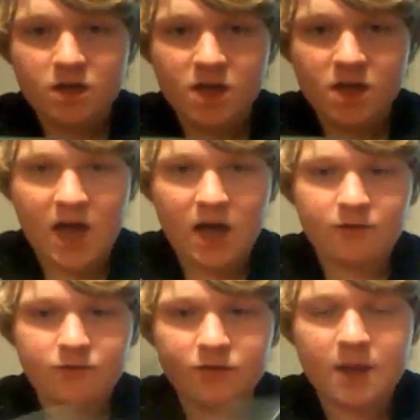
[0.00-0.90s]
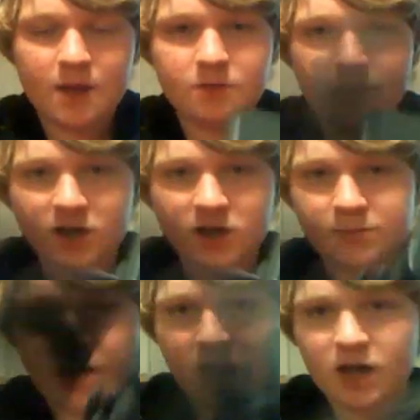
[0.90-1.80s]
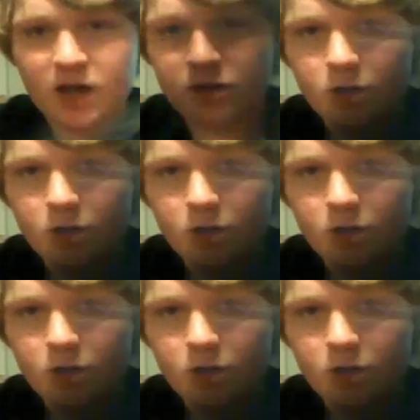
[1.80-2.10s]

You have an empty box mag,